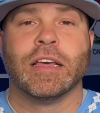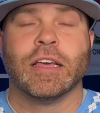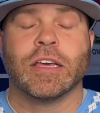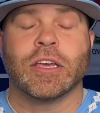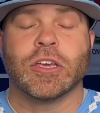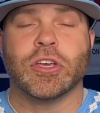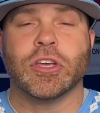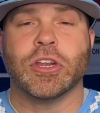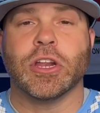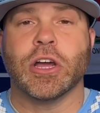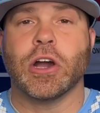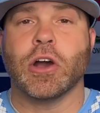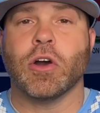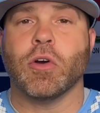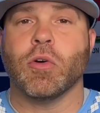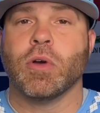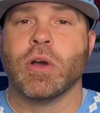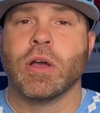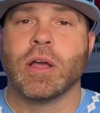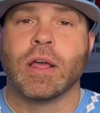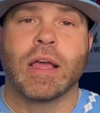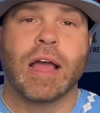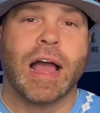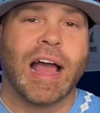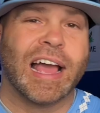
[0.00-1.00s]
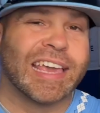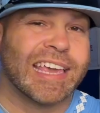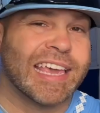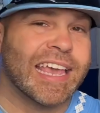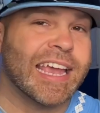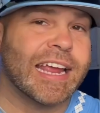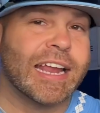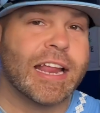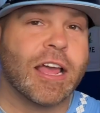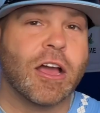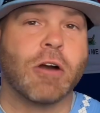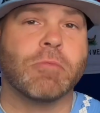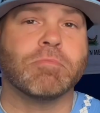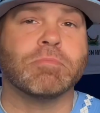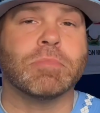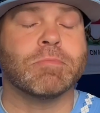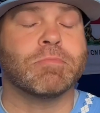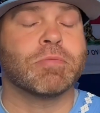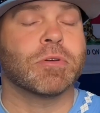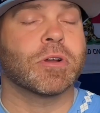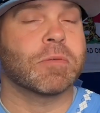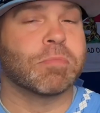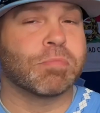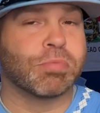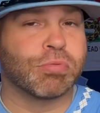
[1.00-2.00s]
I can't help but
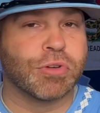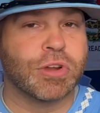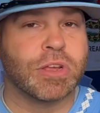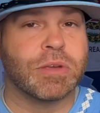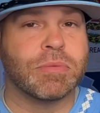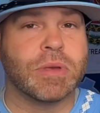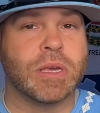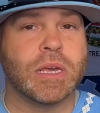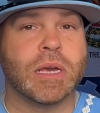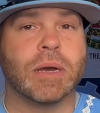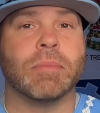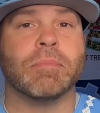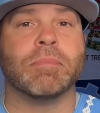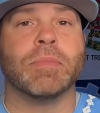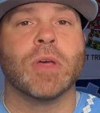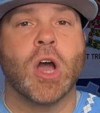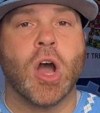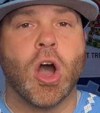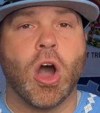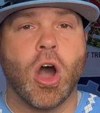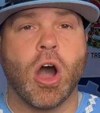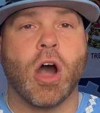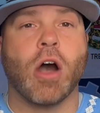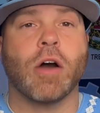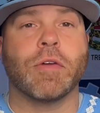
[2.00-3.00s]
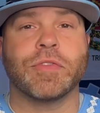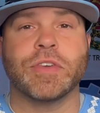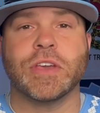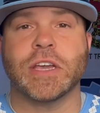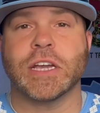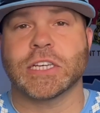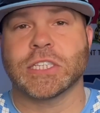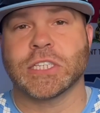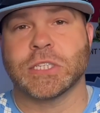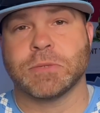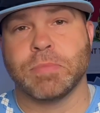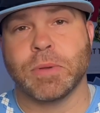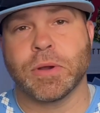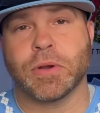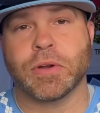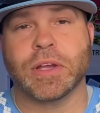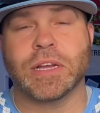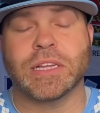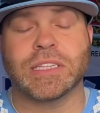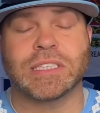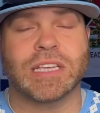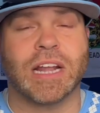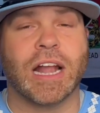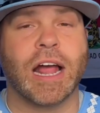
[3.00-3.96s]
put a premium on the experience.